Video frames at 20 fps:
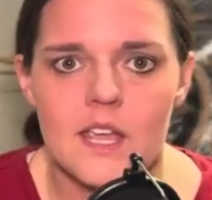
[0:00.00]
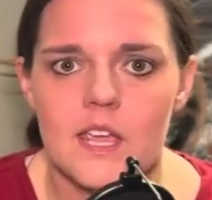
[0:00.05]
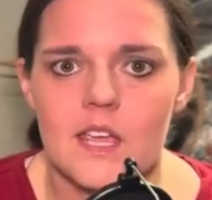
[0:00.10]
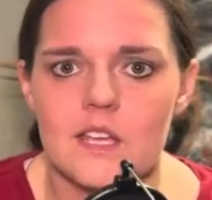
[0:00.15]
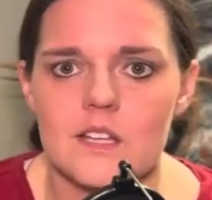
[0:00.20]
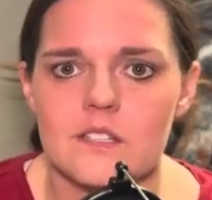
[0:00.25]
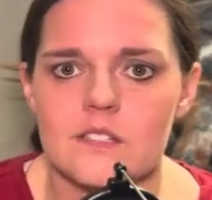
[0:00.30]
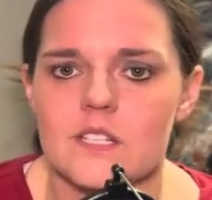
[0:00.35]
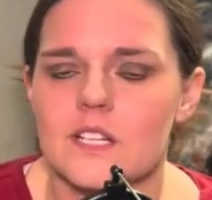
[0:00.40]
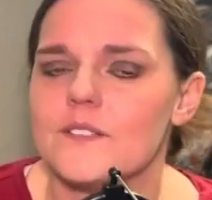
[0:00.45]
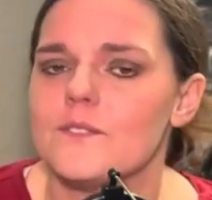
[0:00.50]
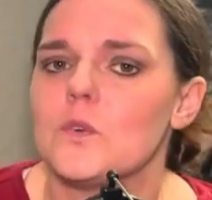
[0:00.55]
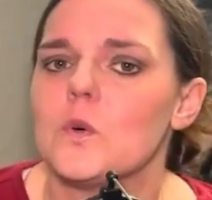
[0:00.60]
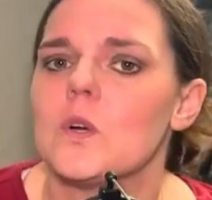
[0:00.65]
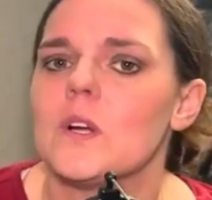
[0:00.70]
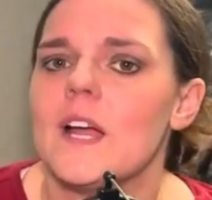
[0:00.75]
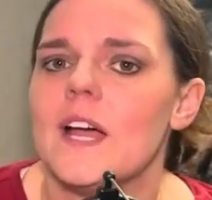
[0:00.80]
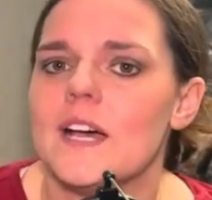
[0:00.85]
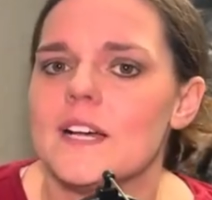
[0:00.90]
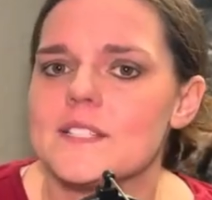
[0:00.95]
and
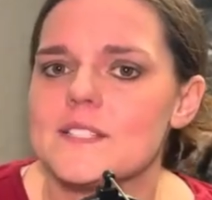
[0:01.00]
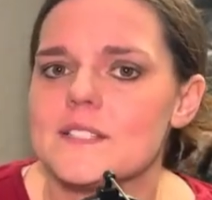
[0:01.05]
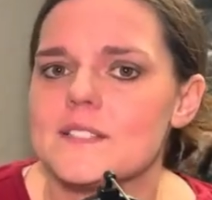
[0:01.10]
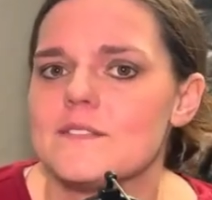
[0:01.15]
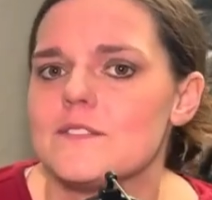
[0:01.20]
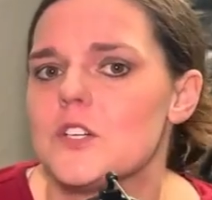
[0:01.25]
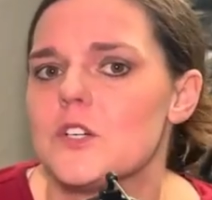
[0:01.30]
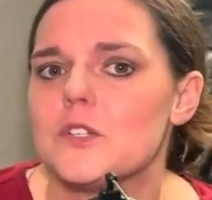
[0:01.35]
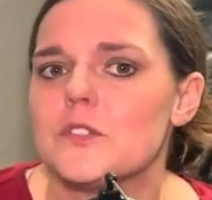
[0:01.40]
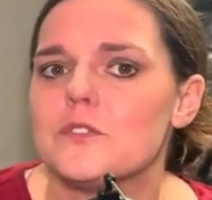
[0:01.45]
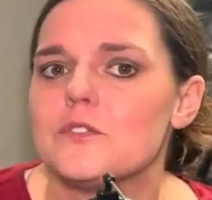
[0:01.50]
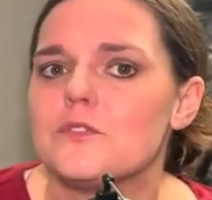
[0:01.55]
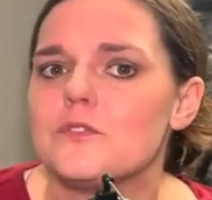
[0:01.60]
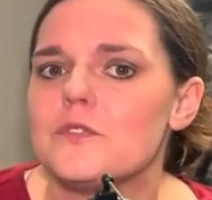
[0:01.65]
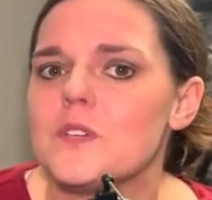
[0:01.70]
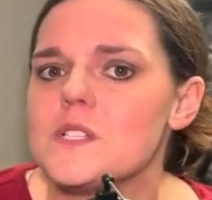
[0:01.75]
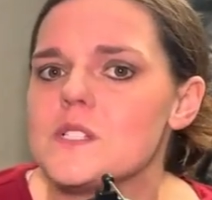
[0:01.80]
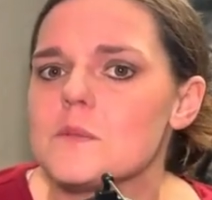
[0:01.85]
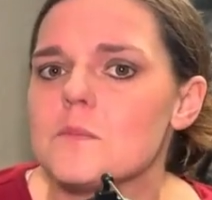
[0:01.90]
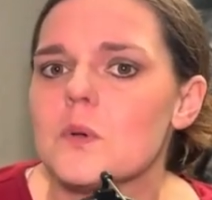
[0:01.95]
therefore had no
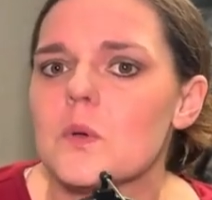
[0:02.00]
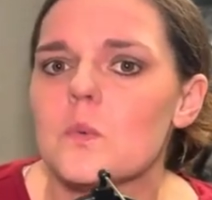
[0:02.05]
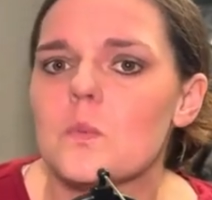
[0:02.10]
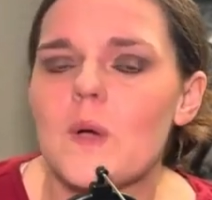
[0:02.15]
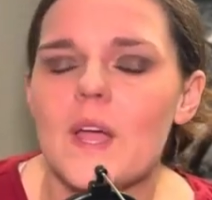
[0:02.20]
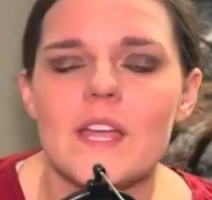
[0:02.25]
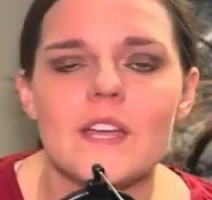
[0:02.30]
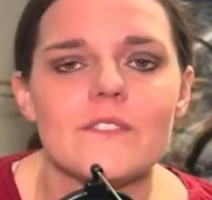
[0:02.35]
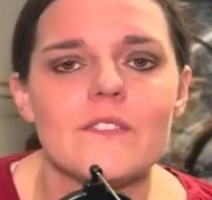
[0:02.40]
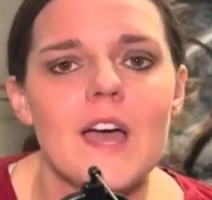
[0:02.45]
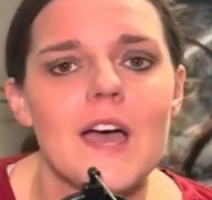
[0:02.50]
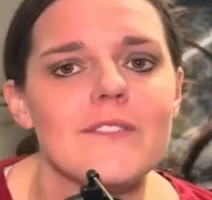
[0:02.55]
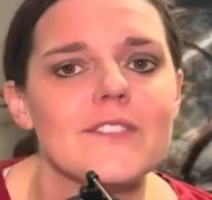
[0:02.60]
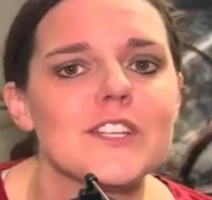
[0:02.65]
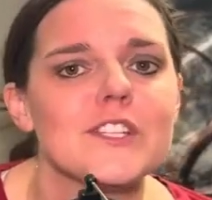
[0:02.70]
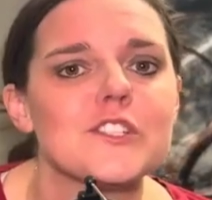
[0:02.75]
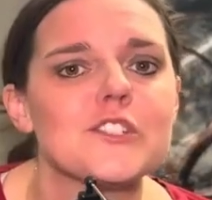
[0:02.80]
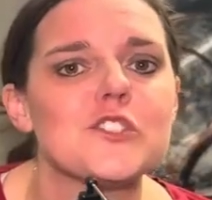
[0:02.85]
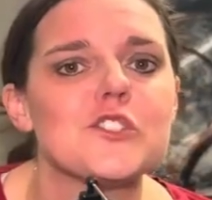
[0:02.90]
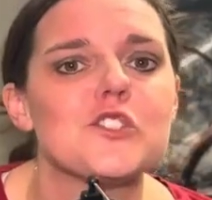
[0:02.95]
feasible way of
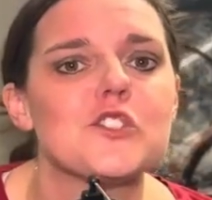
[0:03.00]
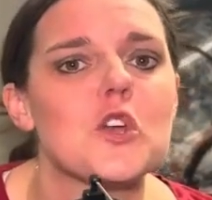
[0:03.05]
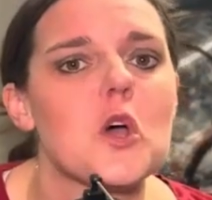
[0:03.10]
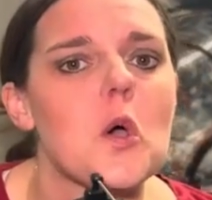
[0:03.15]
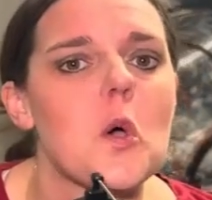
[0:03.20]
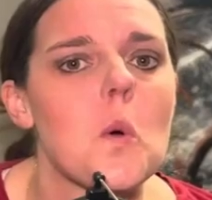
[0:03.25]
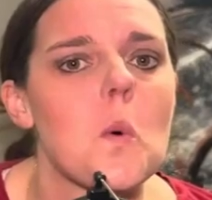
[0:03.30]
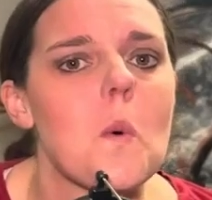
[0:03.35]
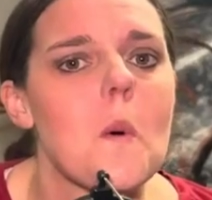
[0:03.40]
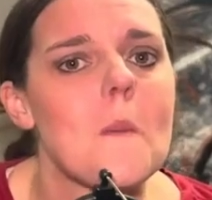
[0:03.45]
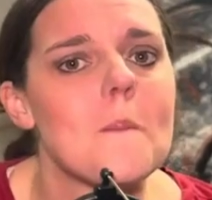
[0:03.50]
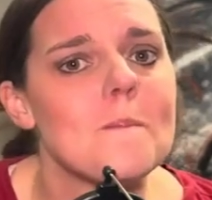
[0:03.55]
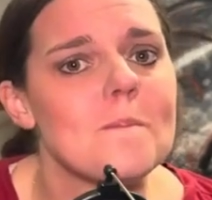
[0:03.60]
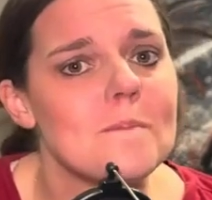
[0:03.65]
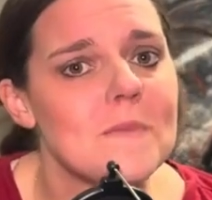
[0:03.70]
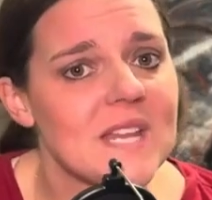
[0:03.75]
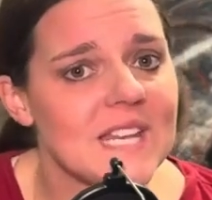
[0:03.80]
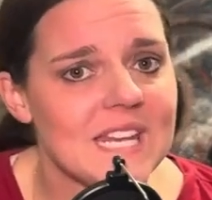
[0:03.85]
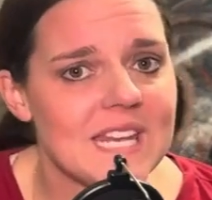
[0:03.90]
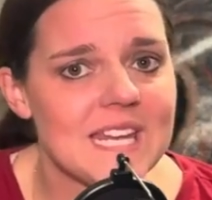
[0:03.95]
having so
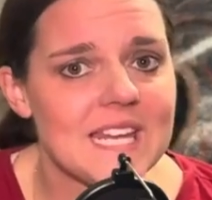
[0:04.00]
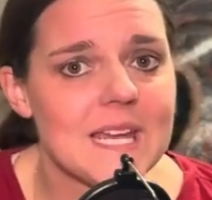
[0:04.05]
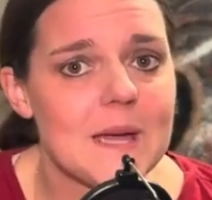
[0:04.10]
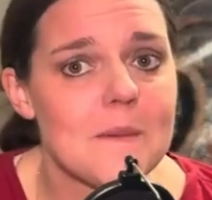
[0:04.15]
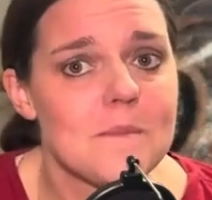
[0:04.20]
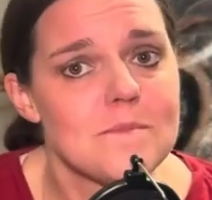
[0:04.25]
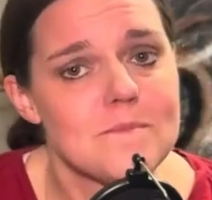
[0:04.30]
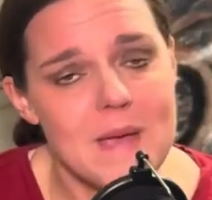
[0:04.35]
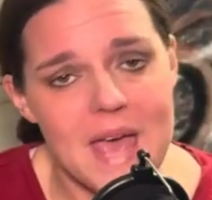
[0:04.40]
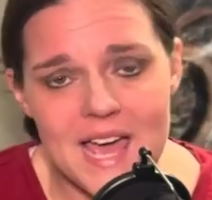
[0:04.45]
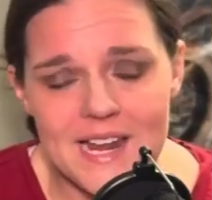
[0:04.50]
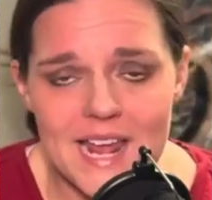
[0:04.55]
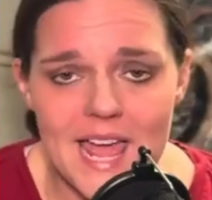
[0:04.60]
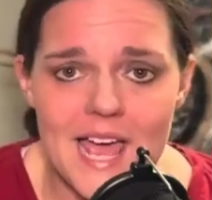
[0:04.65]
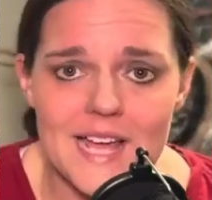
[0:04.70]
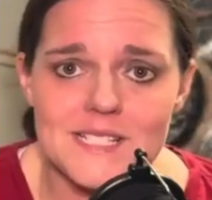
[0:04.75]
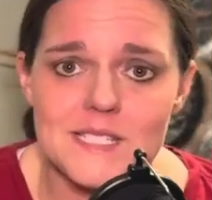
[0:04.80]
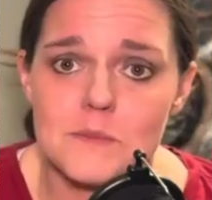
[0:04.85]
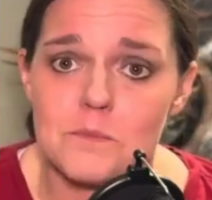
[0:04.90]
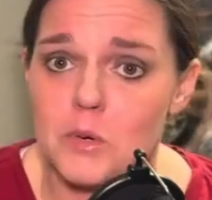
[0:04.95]
many
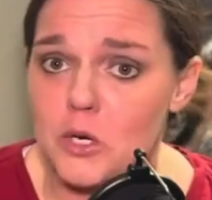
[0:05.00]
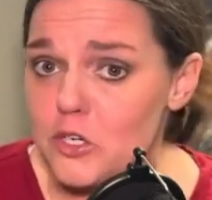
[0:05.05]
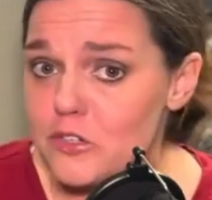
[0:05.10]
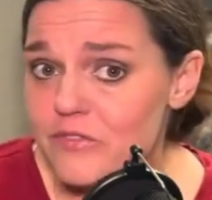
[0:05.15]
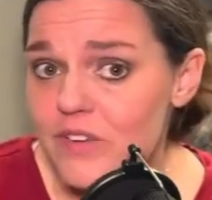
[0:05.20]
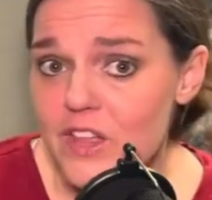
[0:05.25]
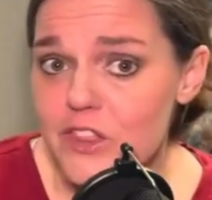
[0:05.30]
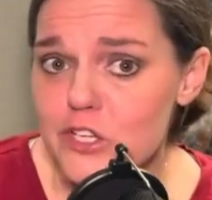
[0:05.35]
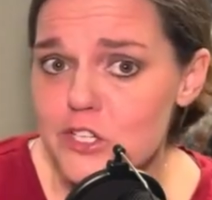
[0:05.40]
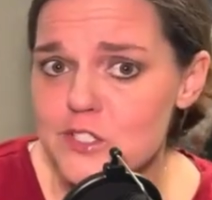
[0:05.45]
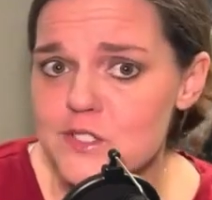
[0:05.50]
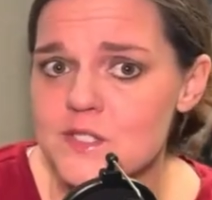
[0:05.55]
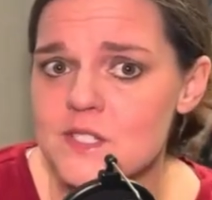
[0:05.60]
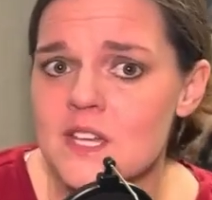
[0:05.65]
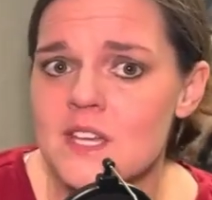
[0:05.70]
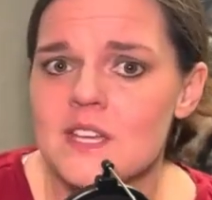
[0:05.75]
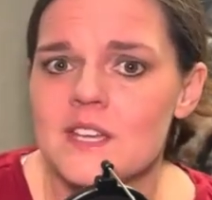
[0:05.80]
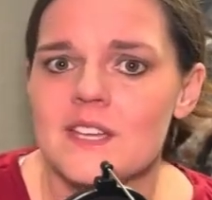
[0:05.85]
badass bird feathers,